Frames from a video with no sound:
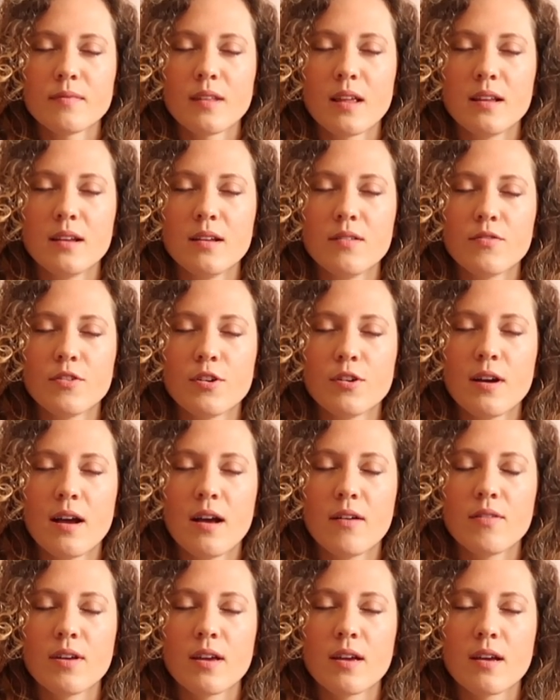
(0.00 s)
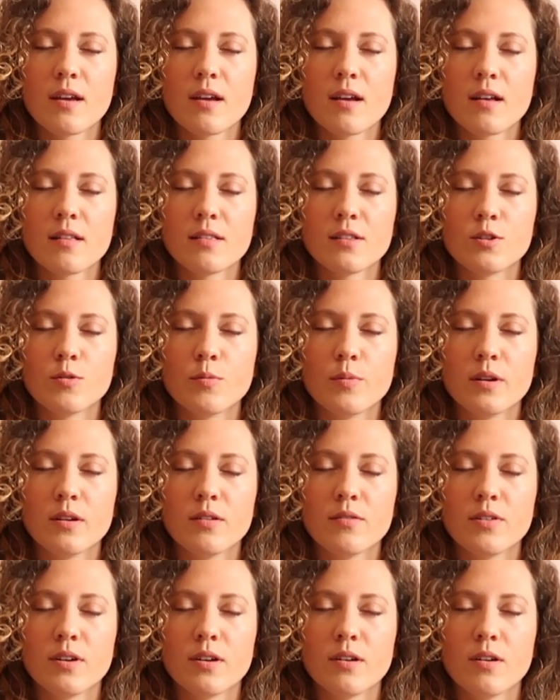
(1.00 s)
And if you're having a little bit
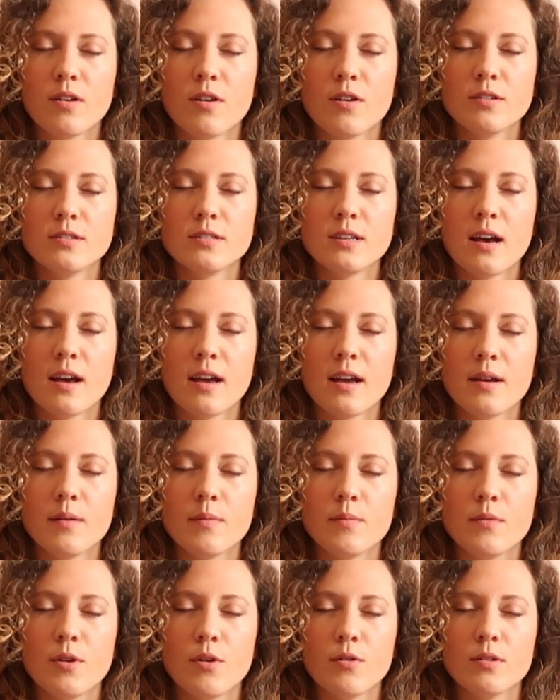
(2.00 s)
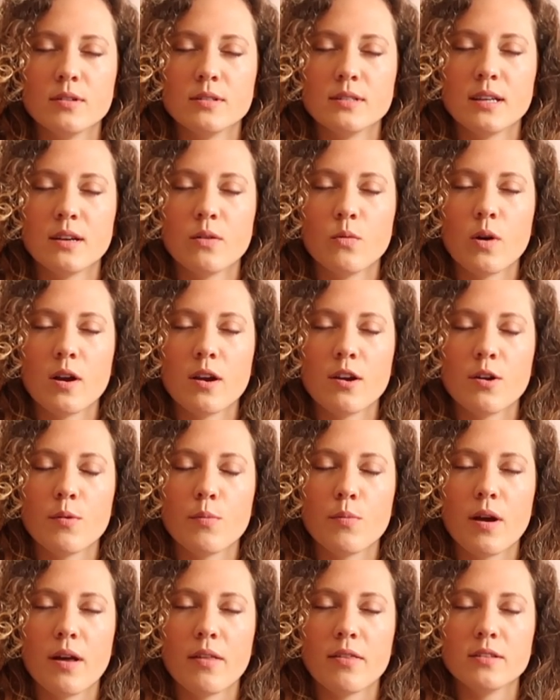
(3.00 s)
of a hard time noticing where your
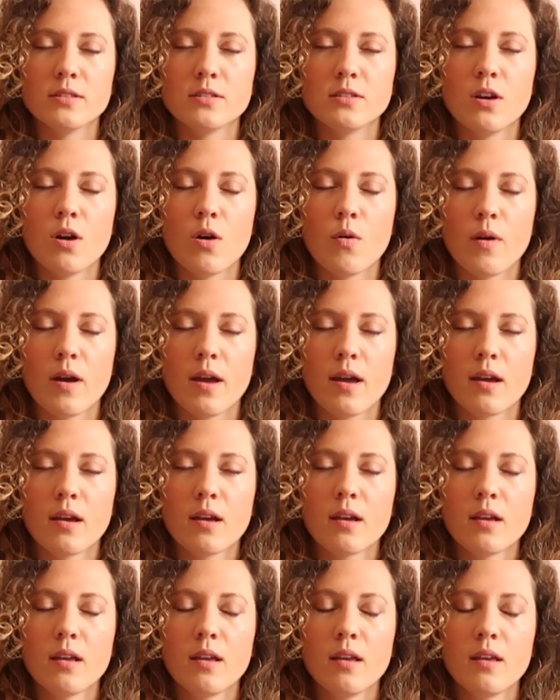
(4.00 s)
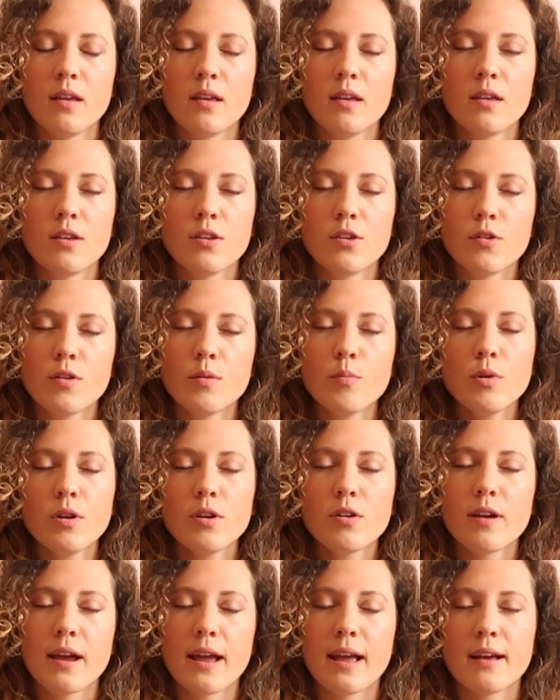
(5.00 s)
breath is going, you can put
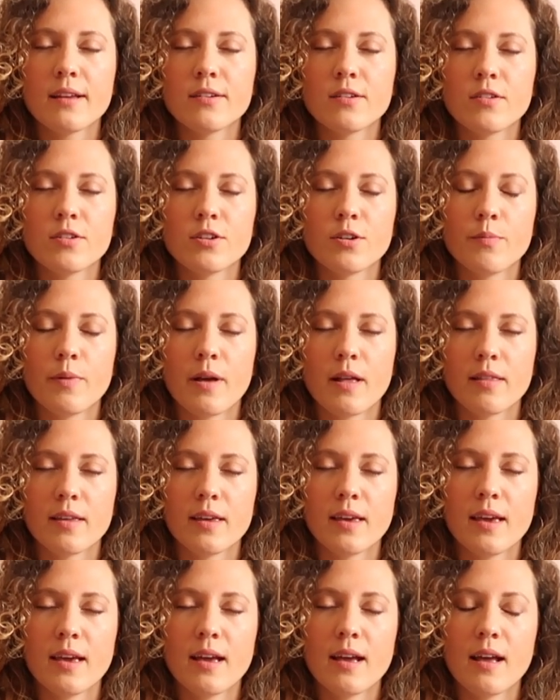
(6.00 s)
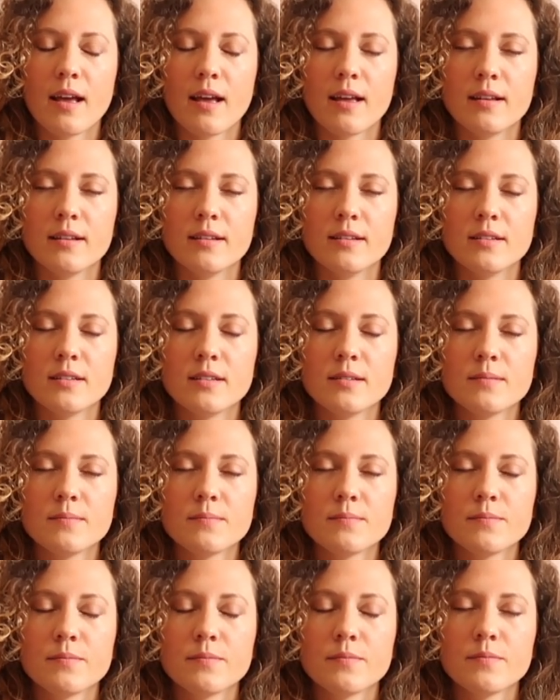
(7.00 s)
your hand on your belly and
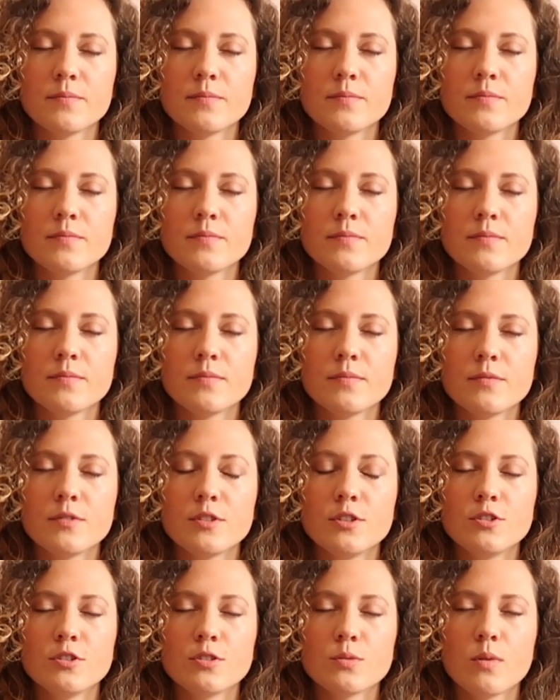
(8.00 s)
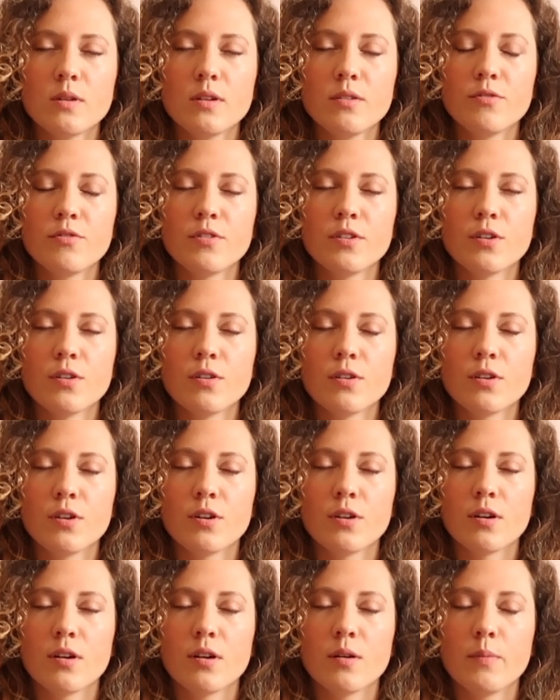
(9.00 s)
you just want to feel
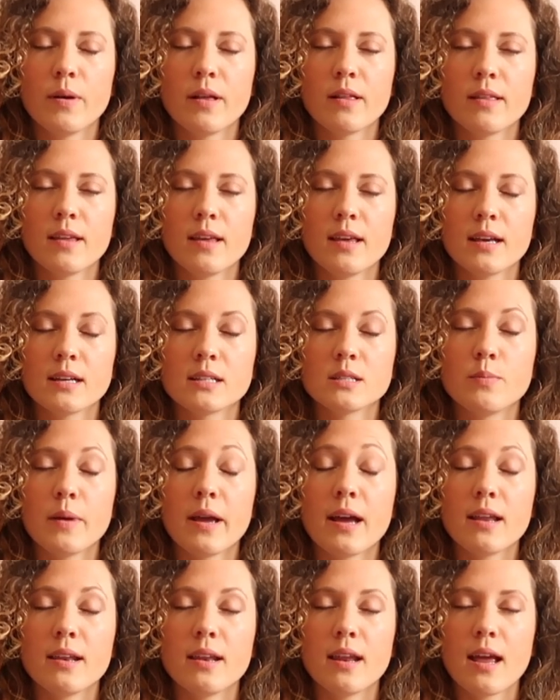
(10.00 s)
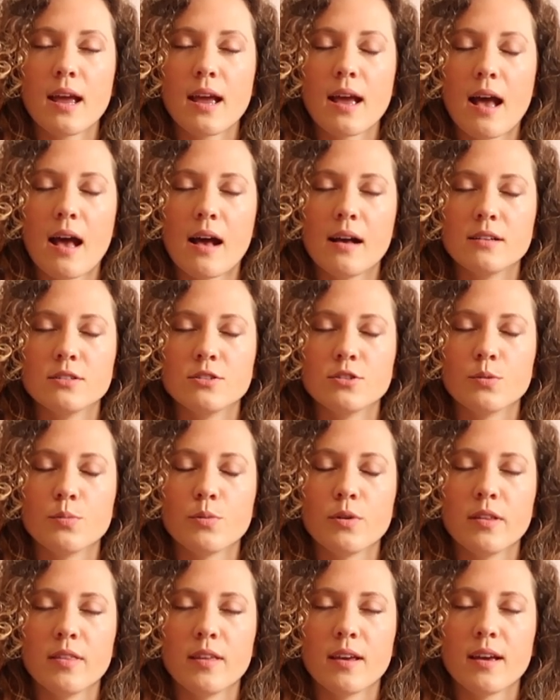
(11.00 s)
your belly expanding as you're
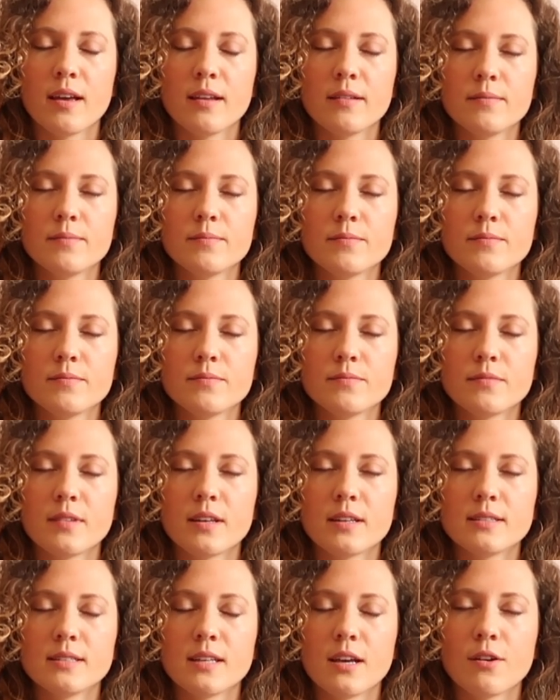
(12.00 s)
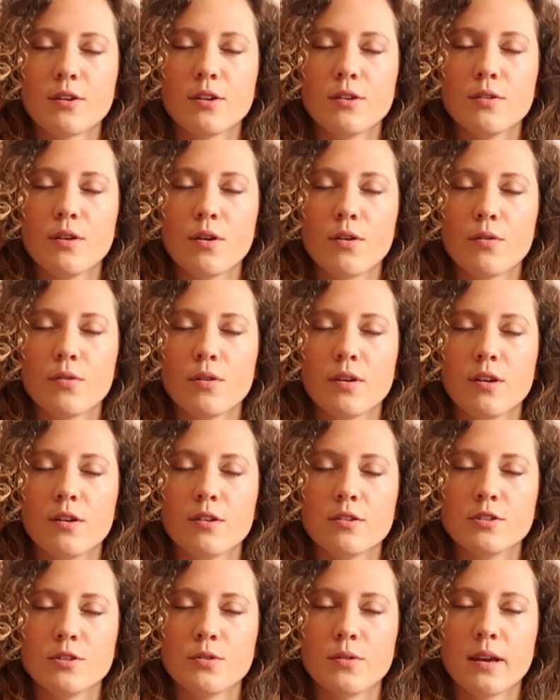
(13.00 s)
breathing in. That's how you know that
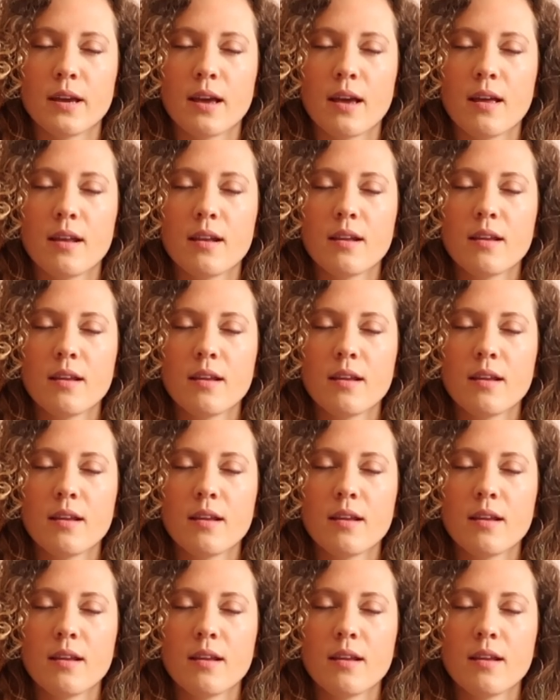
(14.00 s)
you're doing it.